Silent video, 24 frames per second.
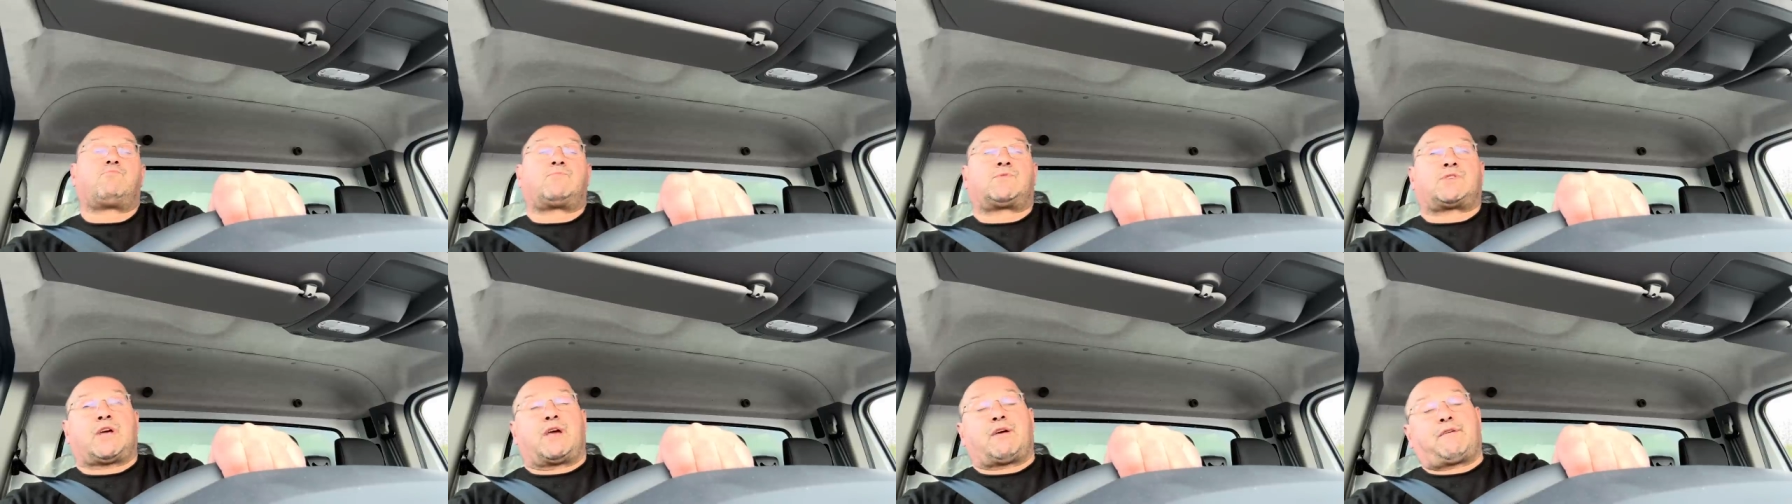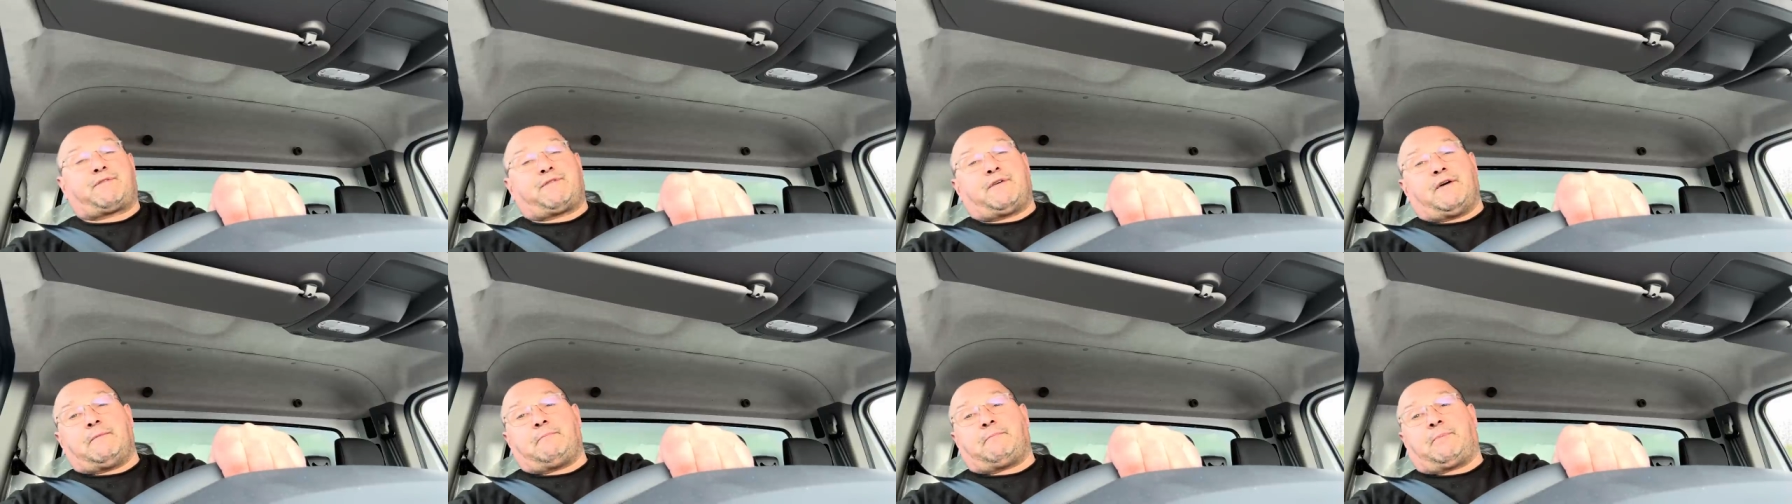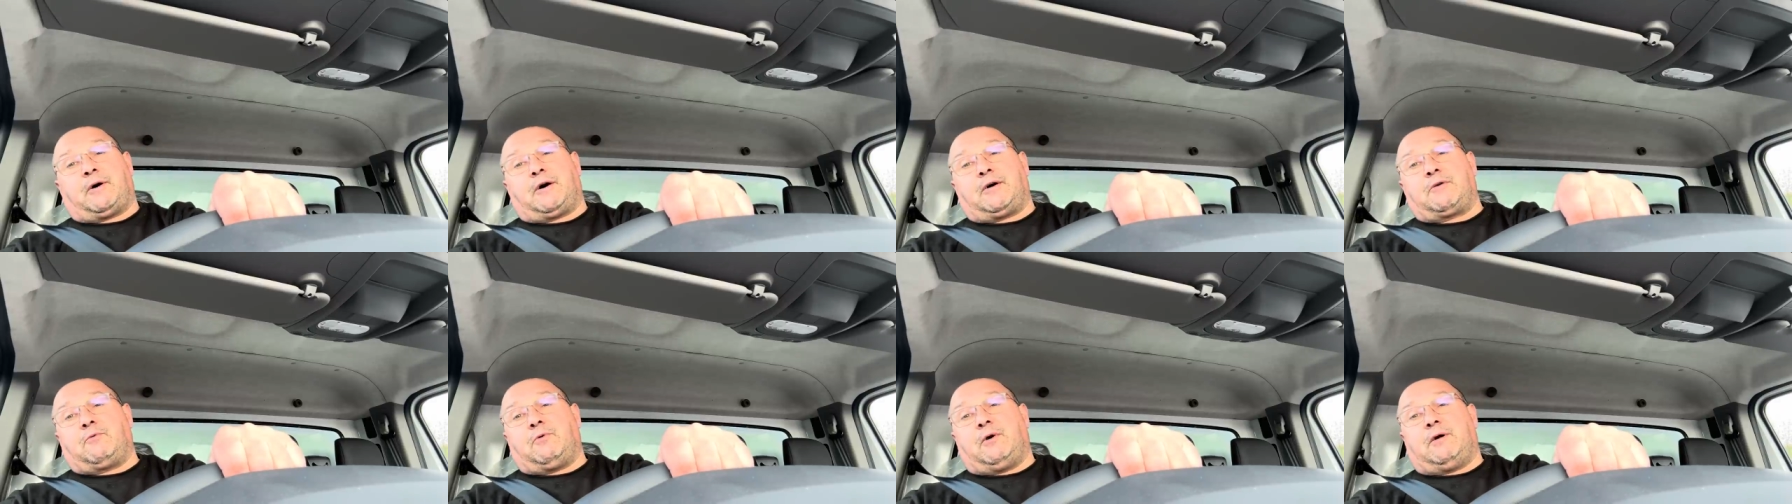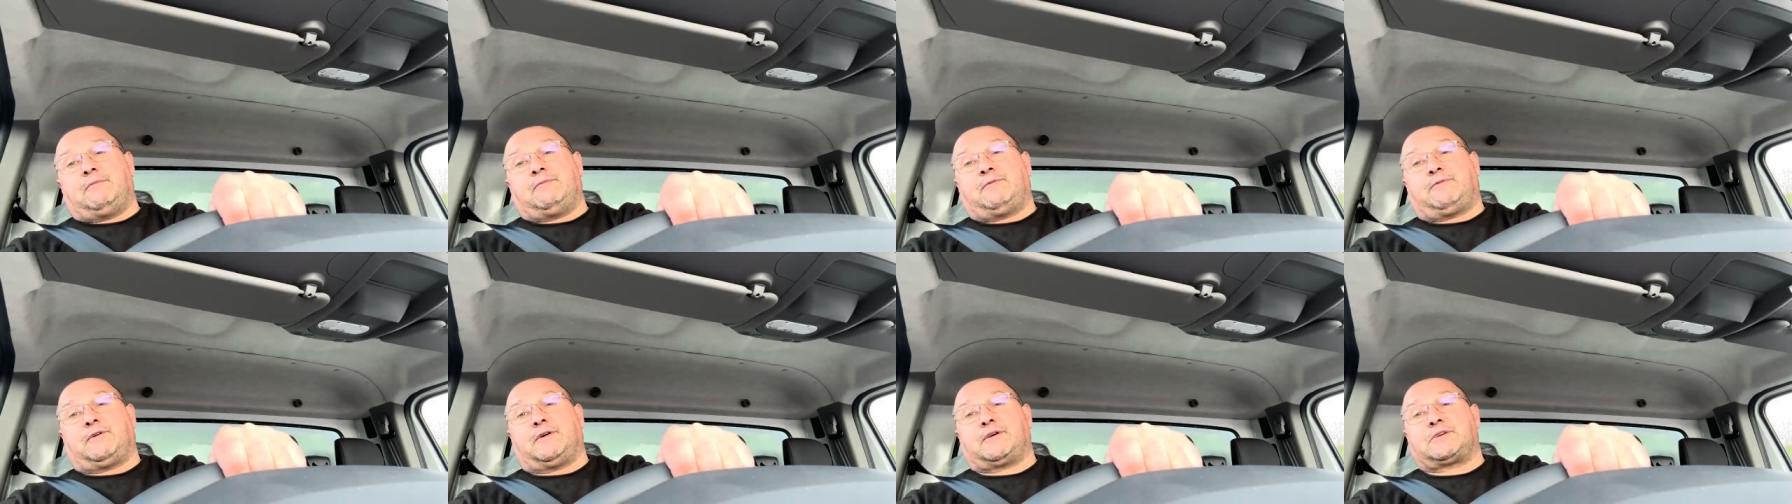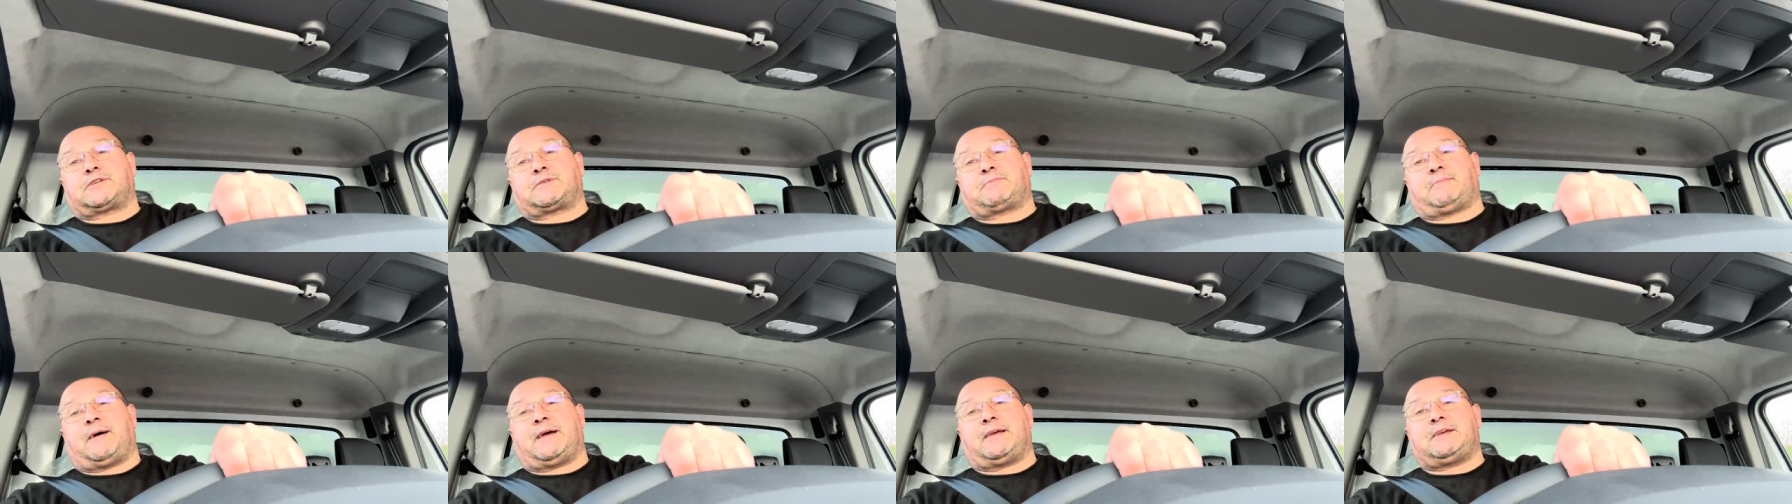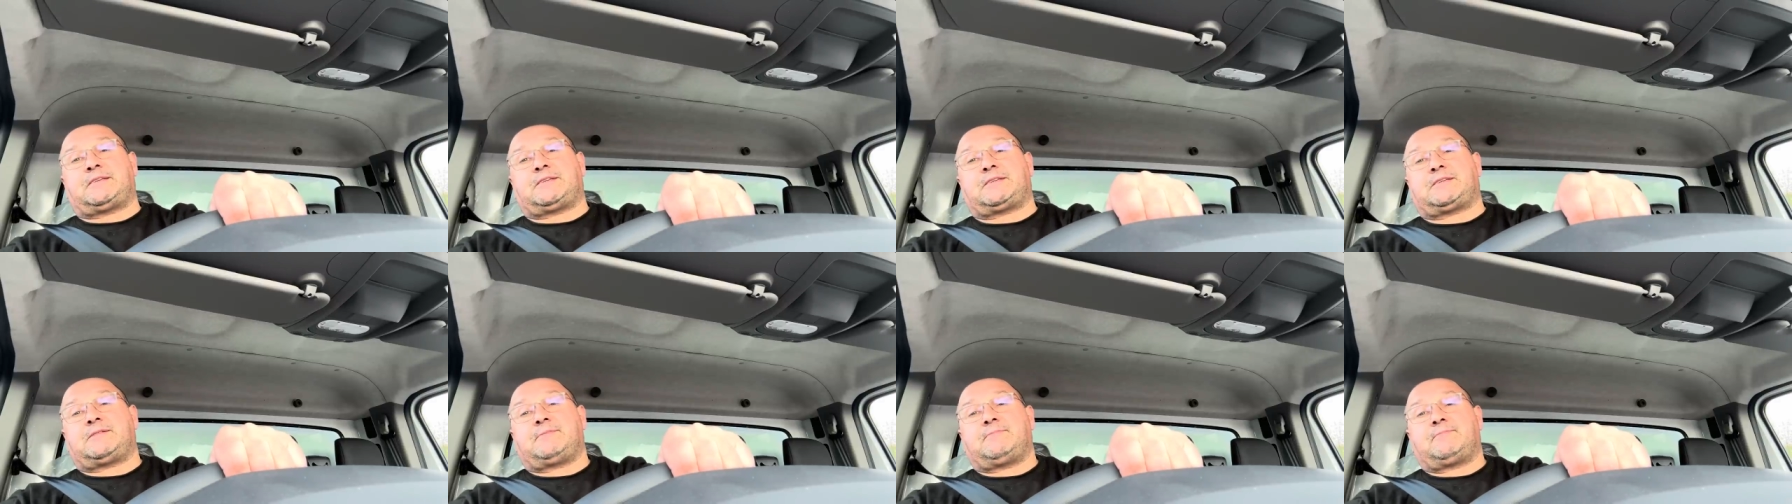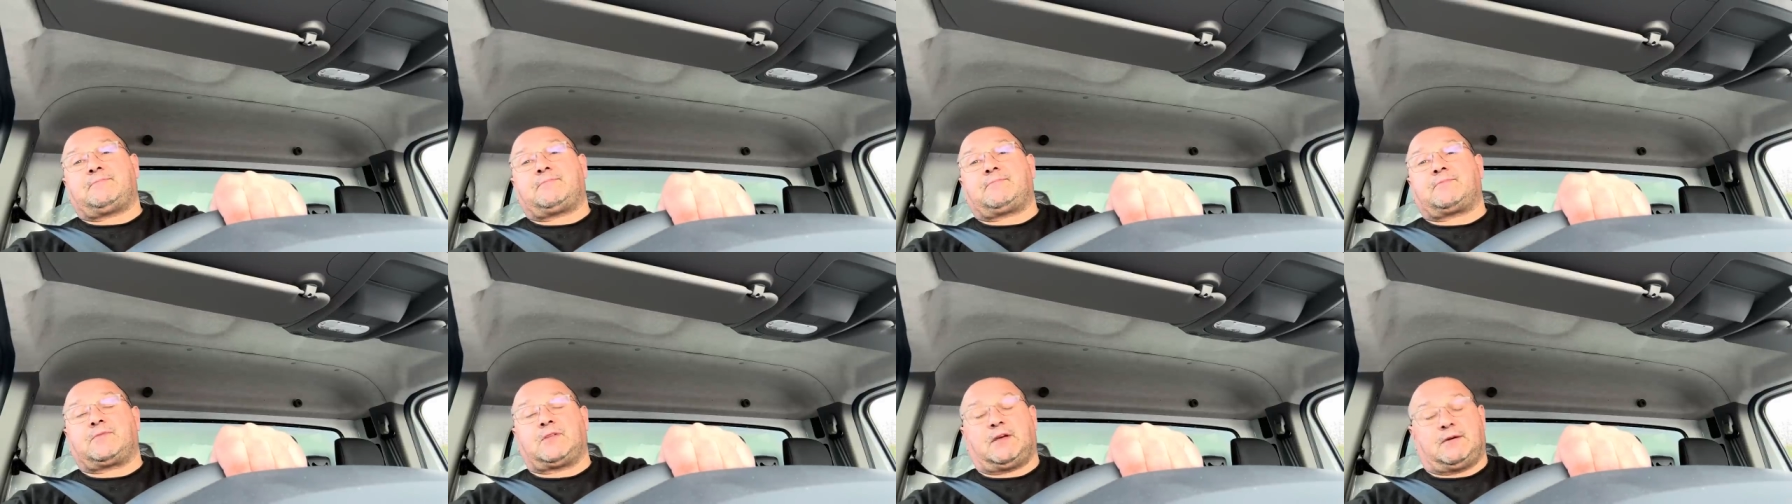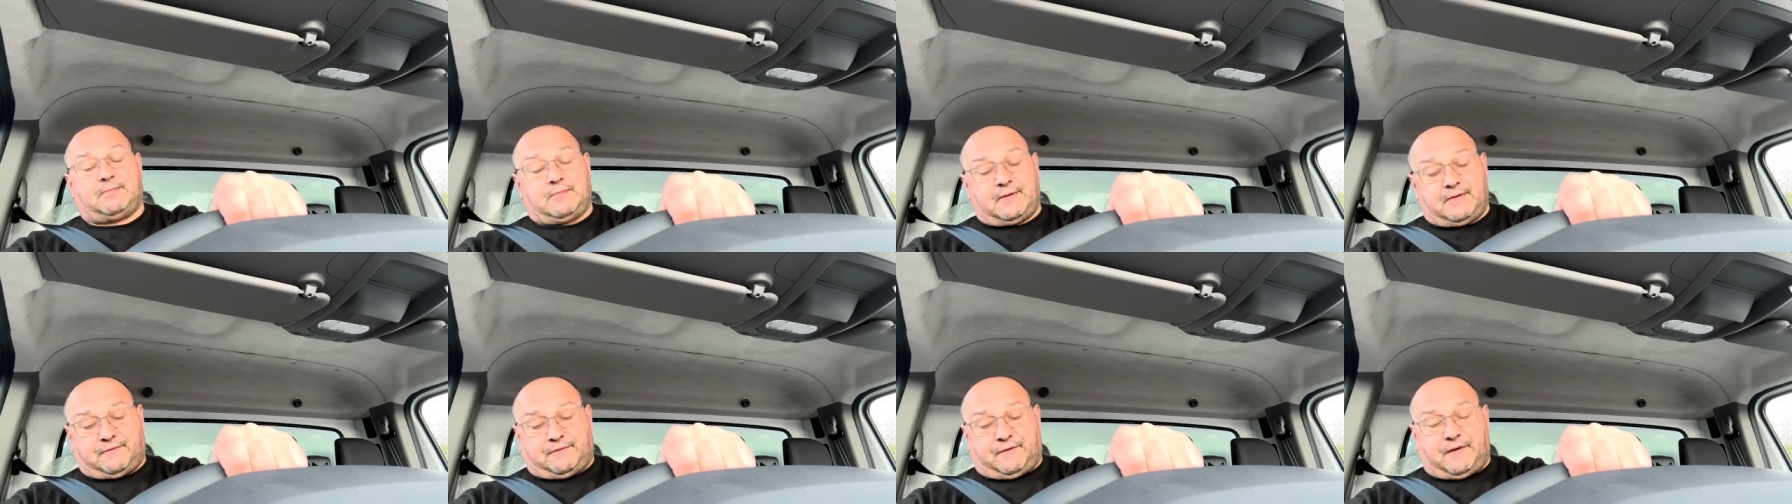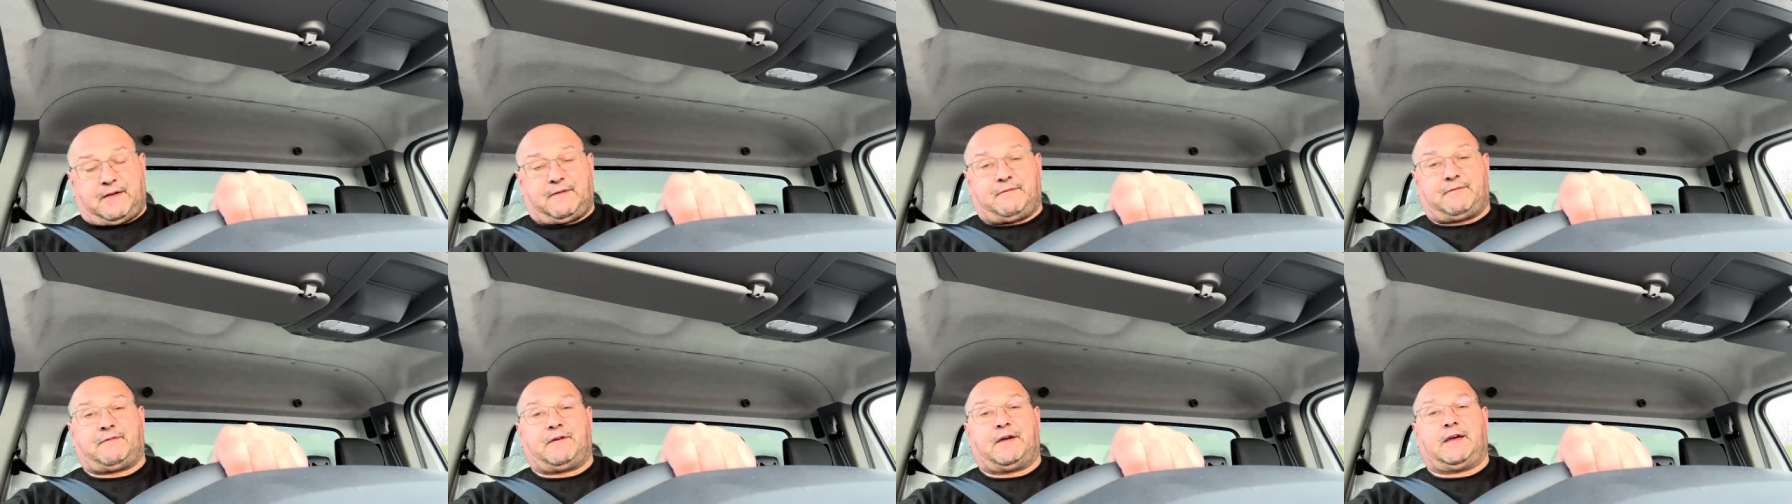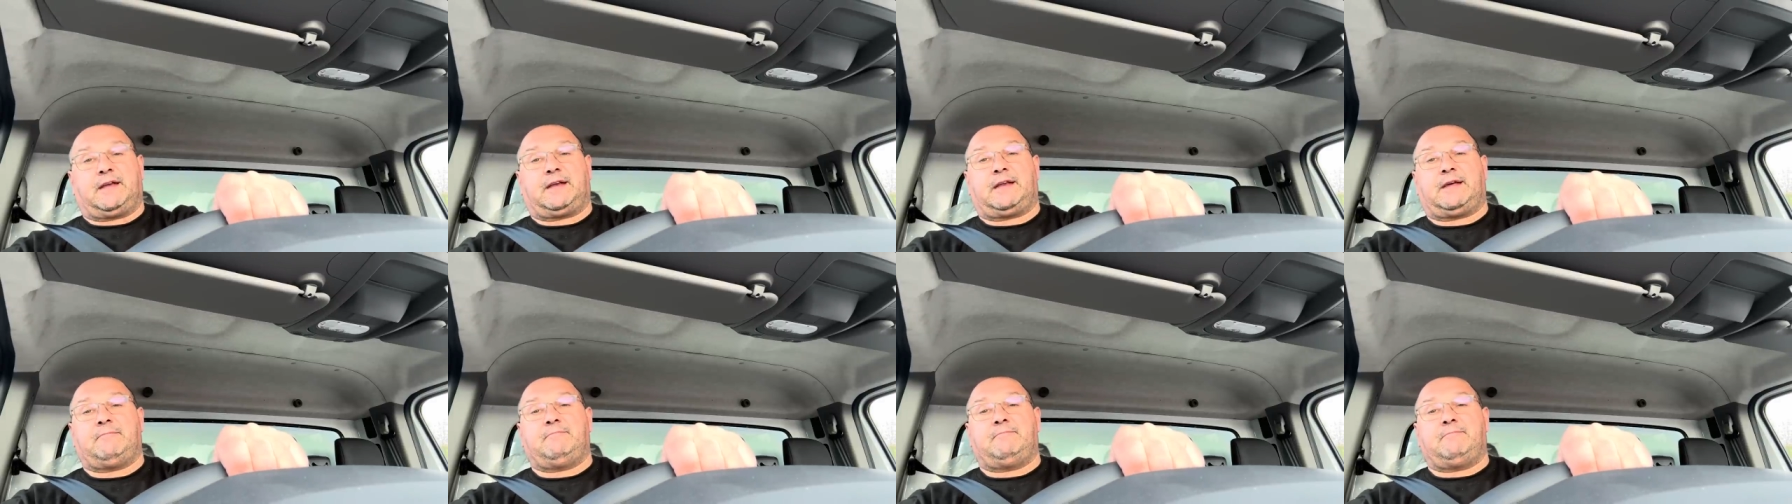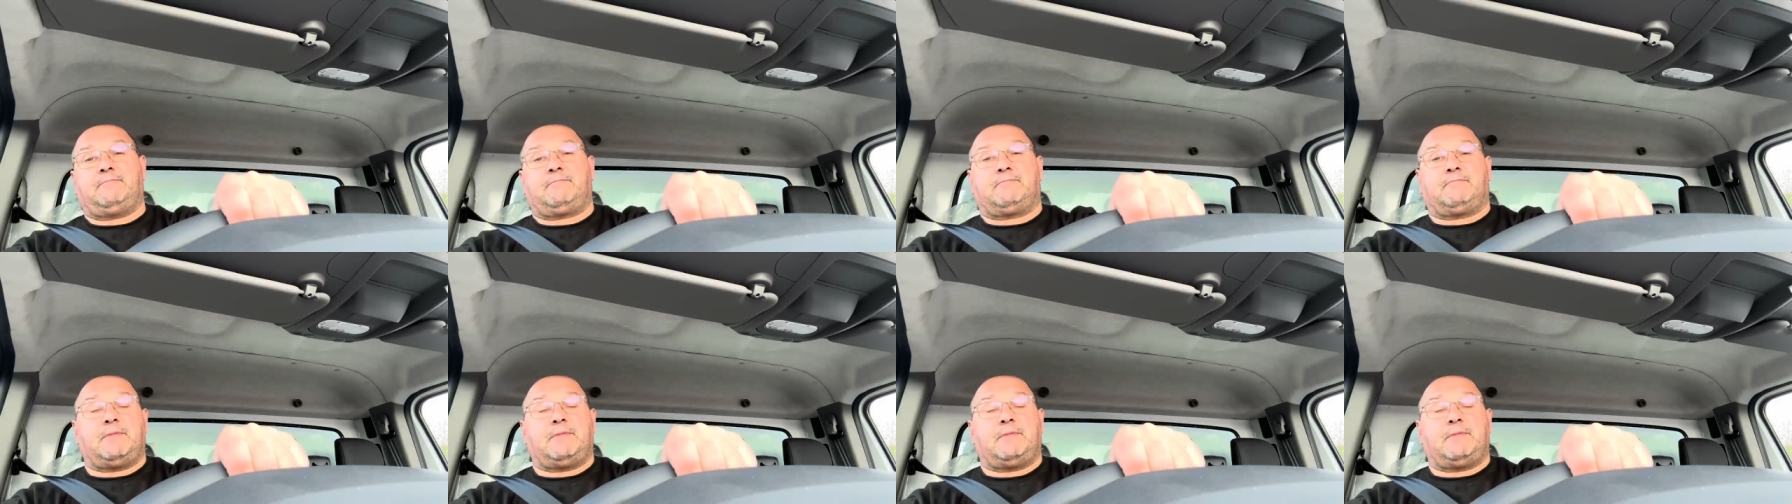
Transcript: two foot by one foot space that my feet fitted in,